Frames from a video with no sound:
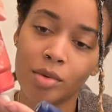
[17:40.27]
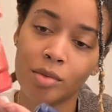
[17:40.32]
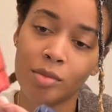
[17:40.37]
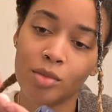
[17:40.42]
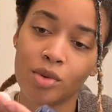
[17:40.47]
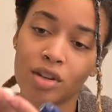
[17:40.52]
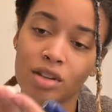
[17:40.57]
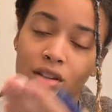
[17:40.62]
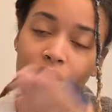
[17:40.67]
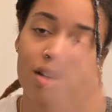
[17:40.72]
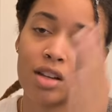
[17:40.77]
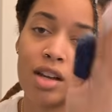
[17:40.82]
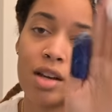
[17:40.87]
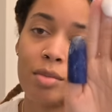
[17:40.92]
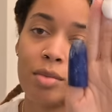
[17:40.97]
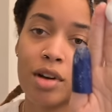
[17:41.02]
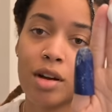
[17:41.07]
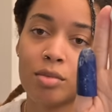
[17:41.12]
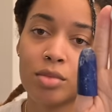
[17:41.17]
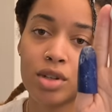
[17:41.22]
bit more
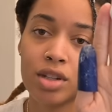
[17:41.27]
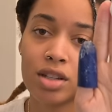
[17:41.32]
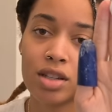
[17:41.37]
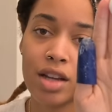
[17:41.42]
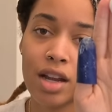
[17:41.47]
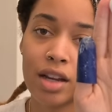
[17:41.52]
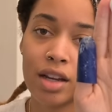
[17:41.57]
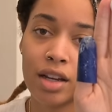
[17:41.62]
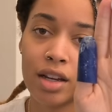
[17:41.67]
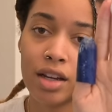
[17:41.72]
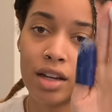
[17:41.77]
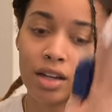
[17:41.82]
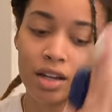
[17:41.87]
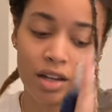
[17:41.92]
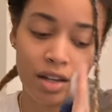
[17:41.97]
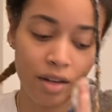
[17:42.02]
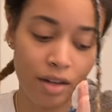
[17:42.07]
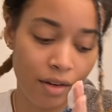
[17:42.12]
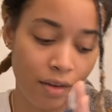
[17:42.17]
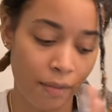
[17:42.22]
slip, I'm just
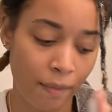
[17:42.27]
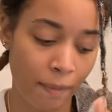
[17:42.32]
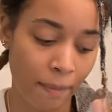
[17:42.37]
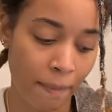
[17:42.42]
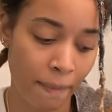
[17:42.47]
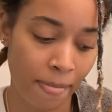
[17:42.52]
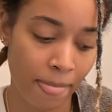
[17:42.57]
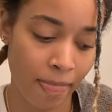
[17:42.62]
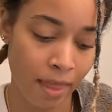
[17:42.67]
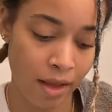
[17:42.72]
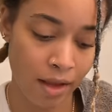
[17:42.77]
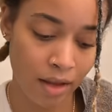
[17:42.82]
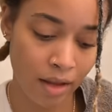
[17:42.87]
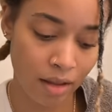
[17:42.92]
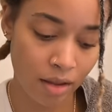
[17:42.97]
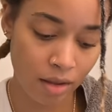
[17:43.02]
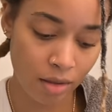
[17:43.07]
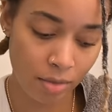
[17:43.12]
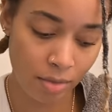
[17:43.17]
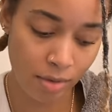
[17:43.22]
taking a
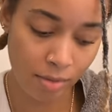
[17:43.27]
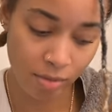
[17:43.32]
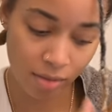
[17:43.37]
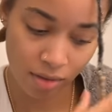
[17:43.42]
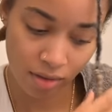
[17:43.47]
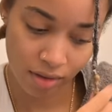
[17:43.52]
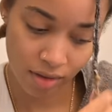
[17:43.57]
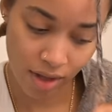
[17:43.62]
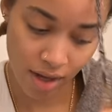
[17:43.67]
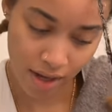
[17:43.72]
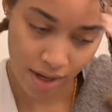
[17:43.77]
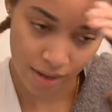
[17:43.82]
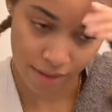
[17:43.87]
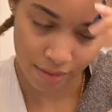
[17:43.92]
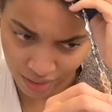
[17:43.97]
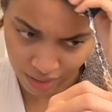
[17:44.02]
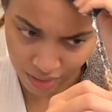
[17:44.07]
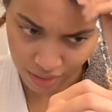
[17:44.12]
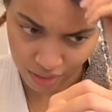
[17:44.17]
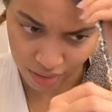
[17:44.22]
little bit more of that
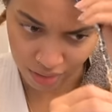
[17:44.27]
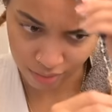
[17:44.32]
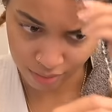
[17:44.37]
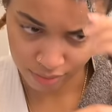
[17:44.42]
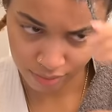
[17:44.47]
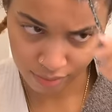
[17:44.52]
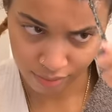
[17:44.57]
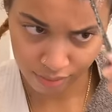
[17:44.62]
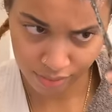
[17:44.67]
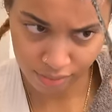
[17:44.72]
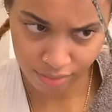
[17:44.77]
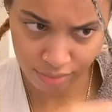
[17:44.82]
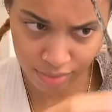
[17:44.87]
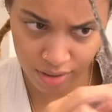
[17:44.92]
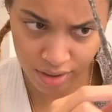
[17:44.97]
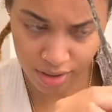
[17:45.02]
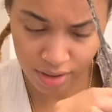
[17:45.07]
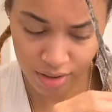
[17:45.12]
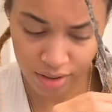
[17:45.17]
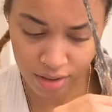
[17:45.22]
and just
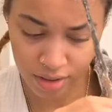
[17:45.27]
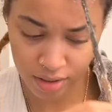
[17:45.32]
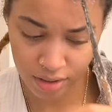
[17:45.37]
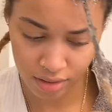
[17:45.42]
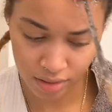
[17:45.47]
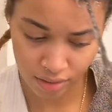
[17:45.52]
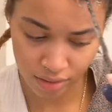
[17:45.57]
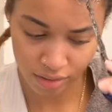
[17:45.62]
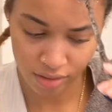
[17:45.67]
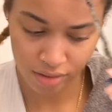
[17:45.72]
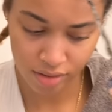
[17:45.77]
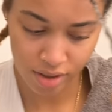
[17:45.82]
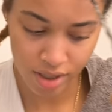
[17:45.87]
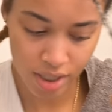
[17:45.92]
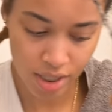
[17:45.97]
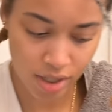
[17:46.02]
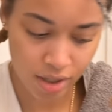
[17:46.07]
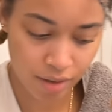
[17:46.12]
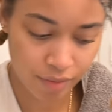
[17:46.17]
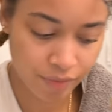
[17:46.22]
putting it on
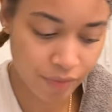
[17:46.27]
there.